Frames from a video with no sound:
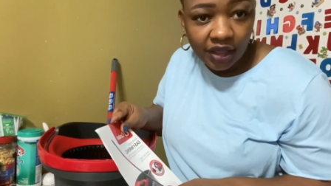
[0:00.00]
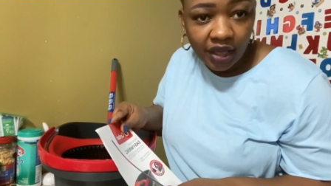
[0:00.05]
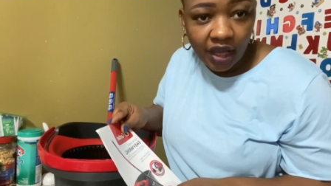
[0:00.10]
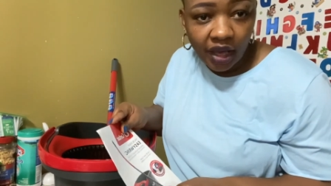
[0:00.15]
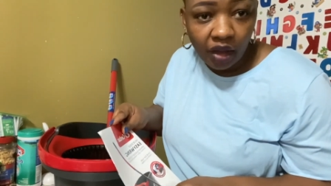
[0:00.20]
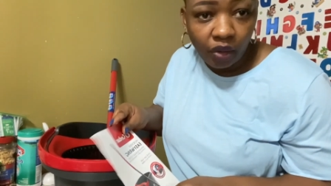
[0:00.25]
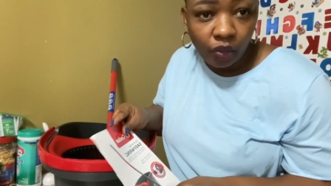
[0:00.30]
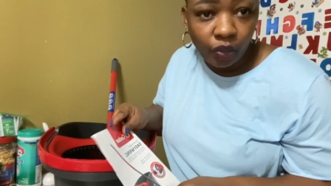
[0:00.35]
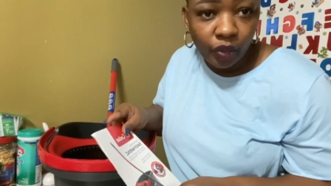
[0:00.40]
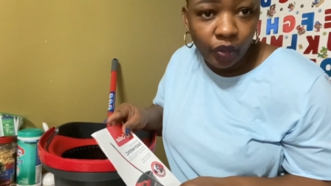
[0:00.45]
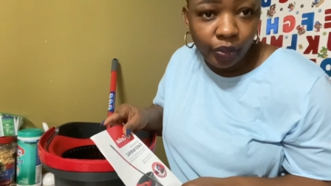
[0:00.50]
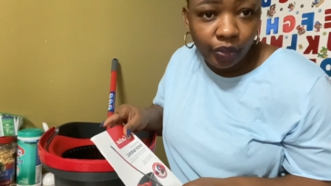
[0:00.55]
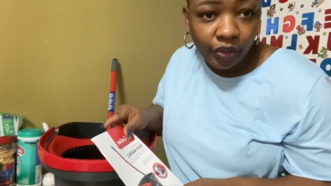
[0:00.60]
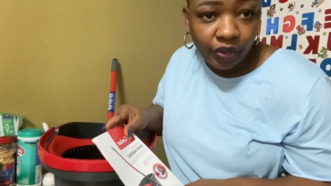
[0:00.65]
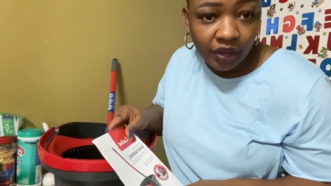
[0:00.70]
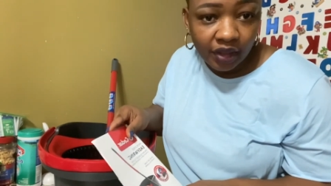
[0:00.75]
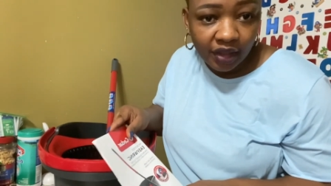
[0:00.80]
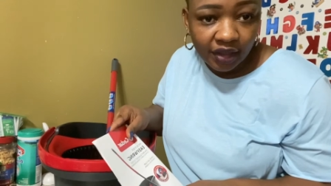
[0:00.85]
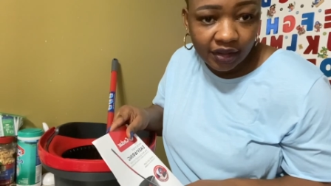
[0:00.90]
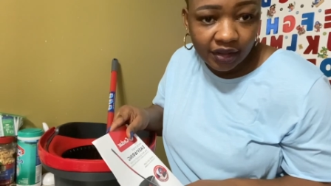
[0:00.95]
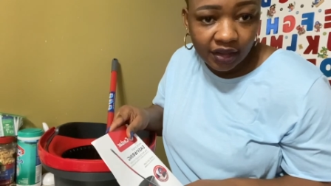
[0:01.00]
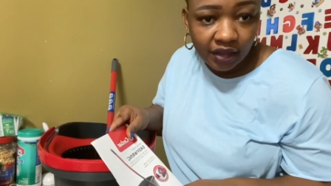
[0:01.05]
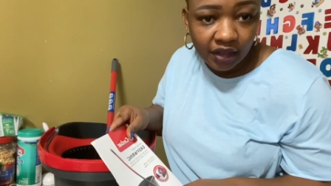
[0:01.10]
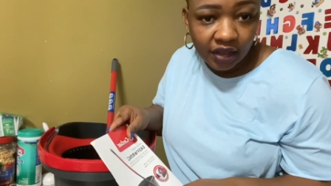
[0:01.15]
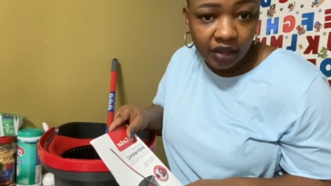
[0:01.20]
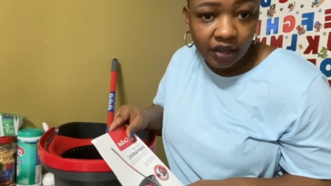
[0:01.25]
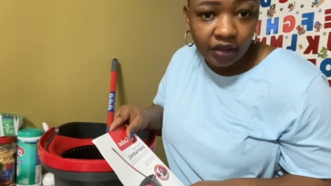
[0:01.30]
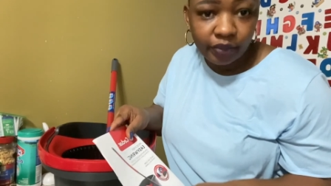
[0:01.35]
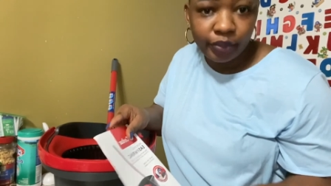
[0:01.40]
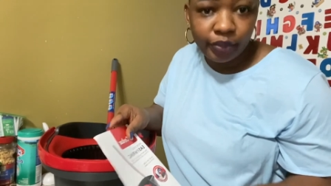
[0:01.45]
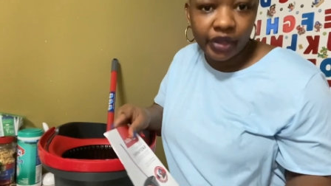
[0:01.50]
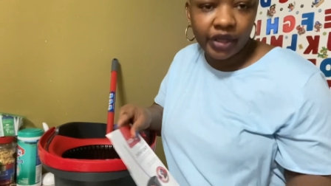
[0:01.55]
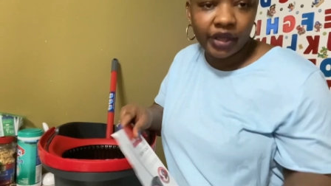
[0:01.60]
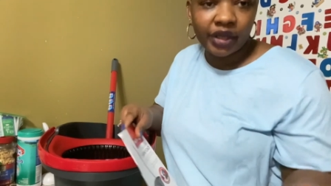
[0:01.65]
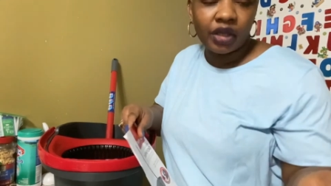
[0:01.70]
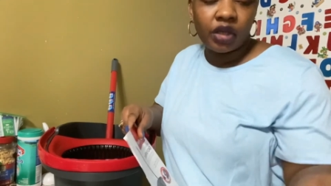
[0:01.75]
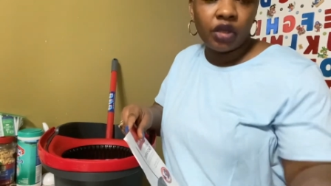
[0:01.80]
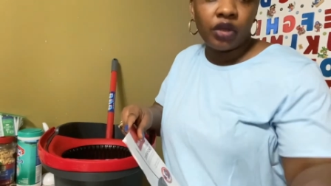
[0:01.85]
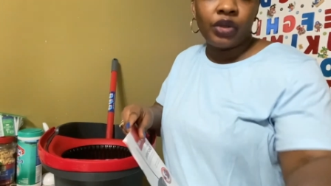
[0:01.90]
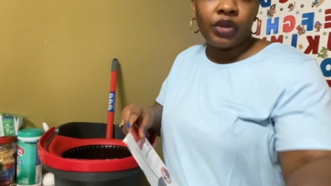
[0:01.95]
I will put it there, but
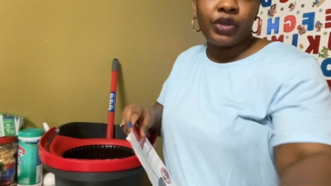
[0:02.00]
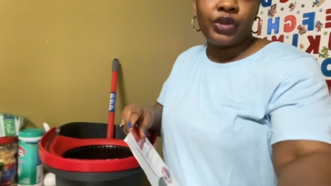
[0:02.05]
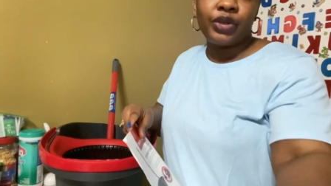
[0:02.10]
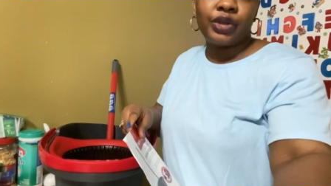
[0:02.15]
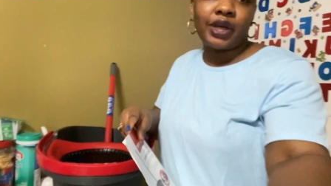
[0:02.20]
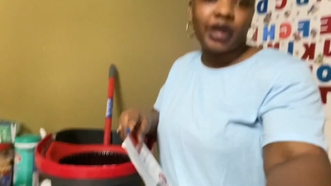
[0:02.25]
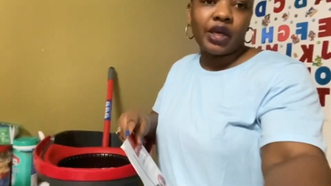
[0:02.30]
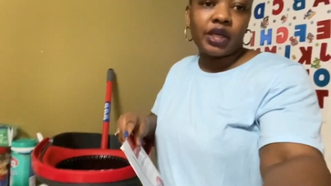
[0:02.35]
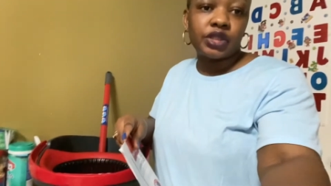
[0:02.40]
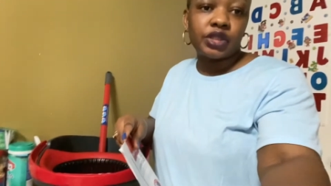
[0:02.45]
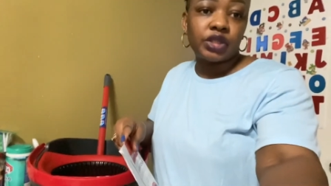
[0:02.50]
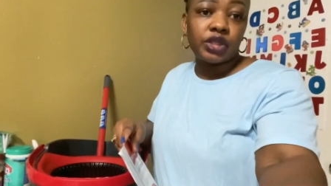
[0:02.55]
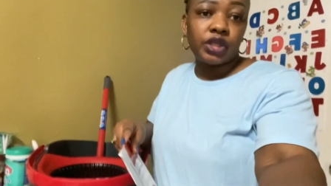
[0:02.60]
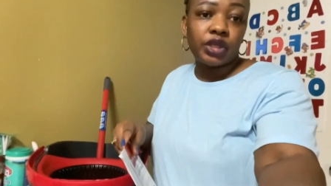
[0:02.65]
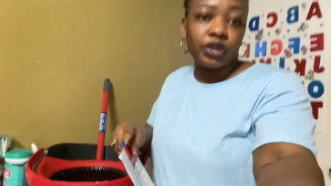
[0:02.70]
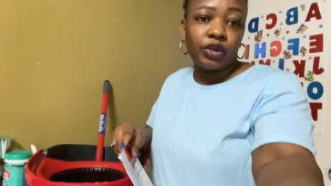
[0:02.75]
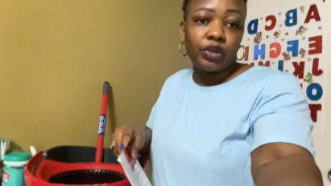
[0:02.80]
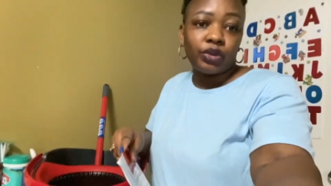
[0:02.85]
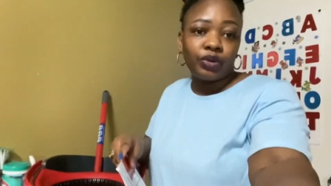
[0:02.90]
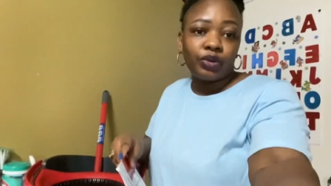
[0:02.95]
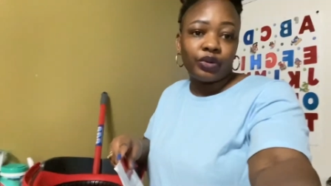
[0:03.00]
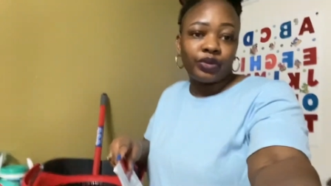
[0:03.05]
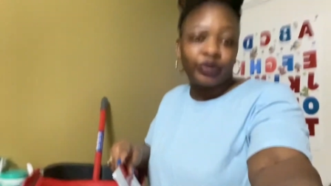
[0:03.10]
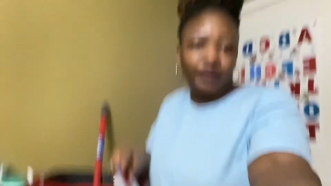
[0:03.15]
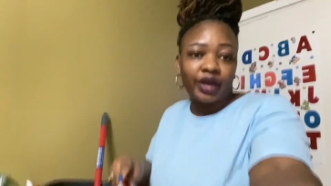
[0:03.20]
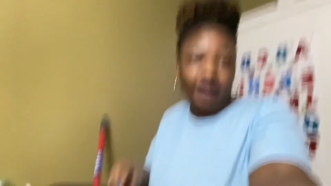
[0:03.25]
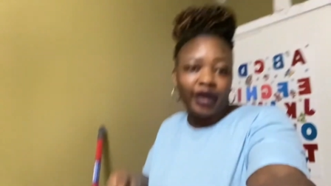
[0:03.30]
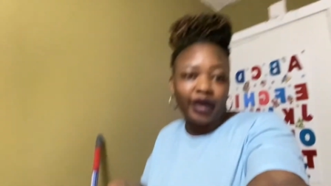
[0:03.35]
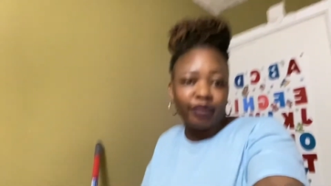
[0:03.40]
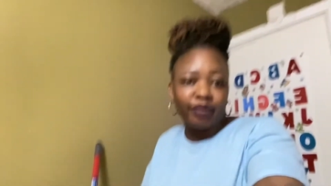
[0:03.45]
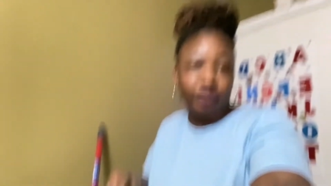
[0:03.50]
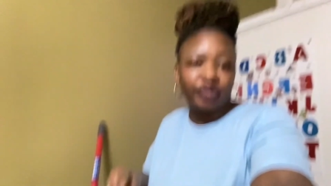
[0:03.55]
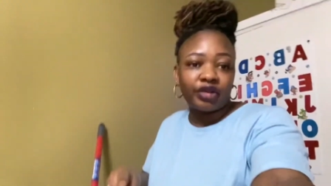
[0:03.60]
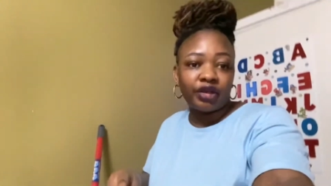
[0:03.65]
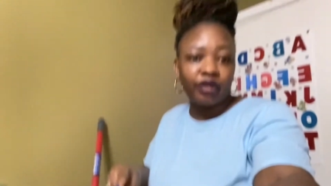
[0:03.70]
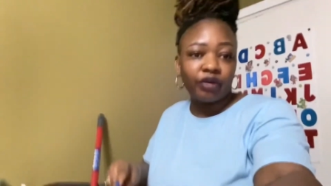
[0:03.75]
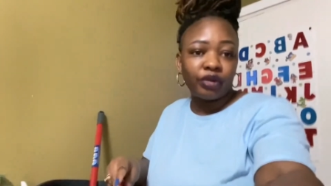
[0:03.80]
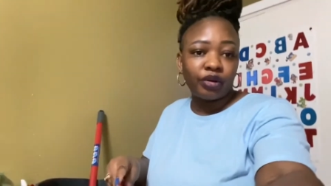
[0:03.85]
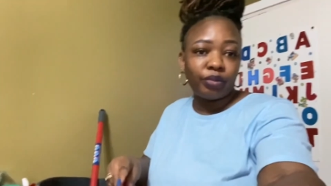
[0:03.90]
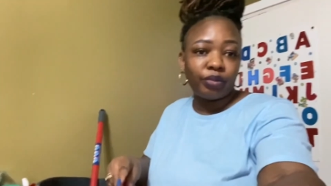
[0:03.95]
you guys know I'm
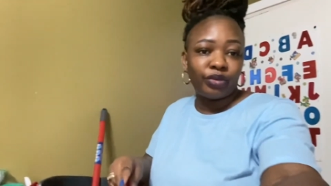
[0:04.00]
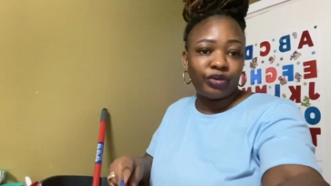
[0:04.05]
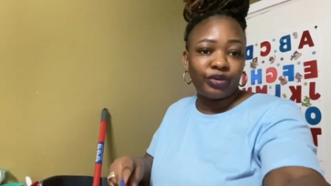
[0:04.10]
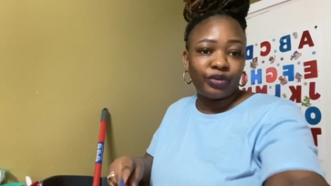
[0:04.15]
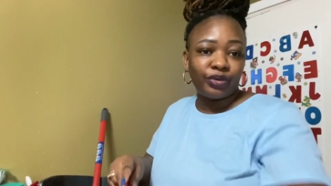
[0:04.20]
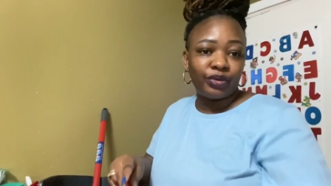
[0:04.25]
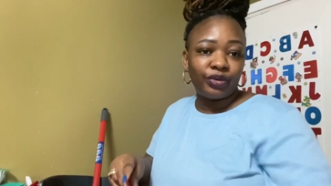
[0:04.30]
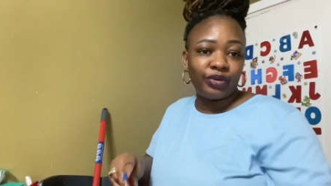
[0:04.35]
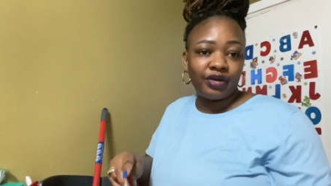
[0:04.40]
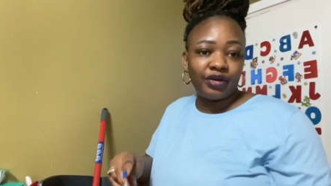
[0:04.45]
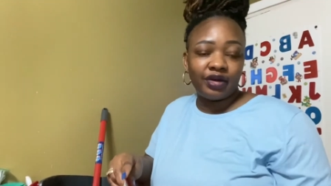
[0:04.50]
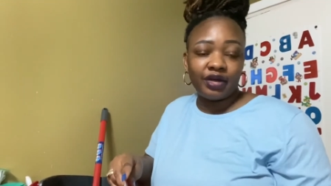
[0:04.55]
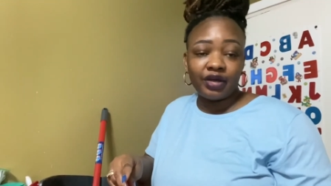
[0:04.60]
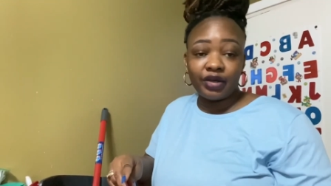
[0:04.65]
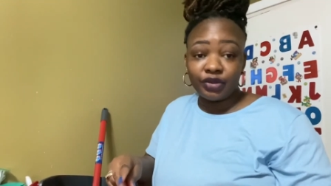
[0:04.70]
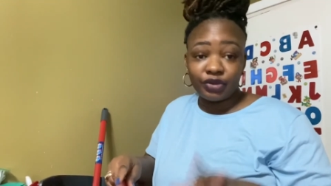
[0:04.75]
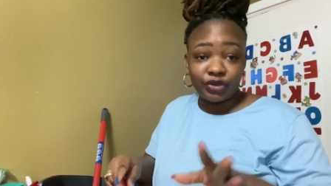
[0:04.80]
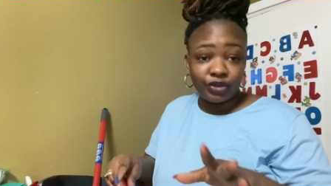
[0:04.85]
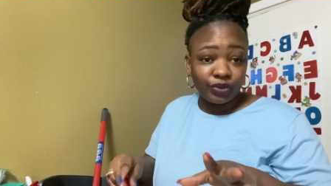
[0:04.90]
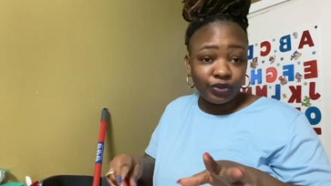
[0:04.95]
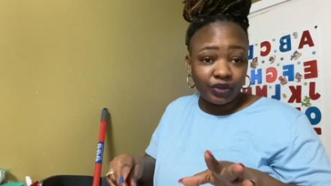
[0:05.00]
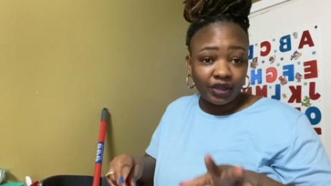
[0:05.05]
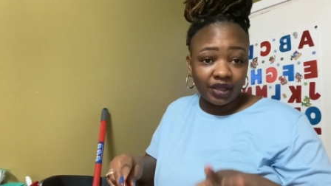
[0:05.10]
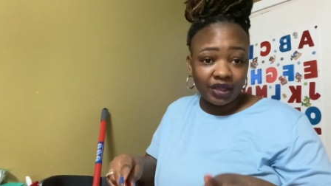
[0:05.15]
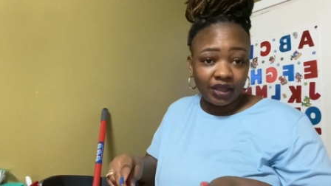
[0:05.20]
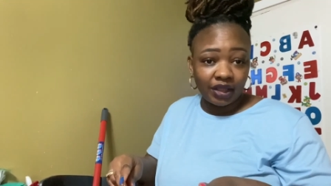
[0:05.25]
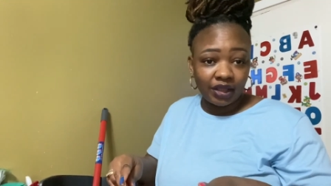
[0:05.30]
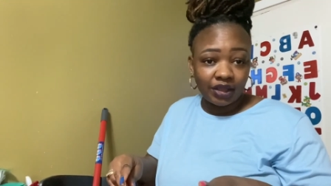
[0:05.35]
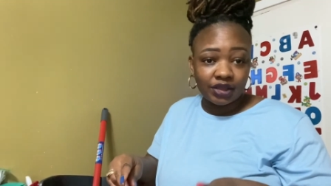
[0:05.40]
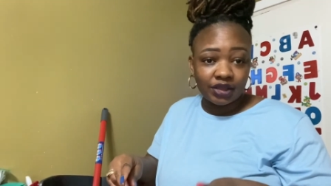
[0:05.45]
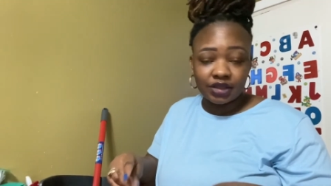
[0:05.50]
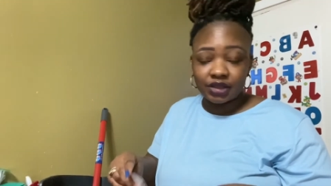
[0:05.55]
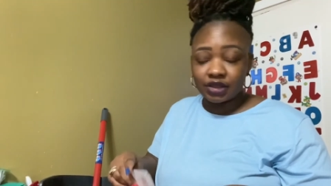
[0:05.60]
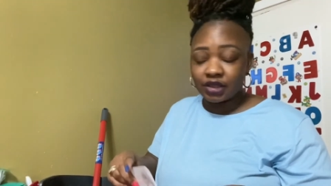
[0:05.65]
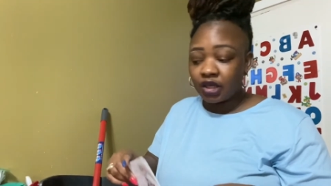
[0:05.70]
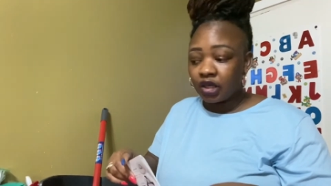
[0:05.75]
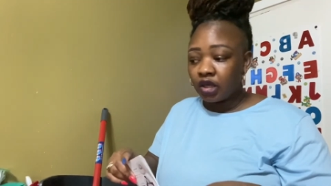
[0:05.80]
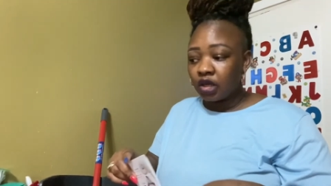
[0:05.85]
terrible at doing links.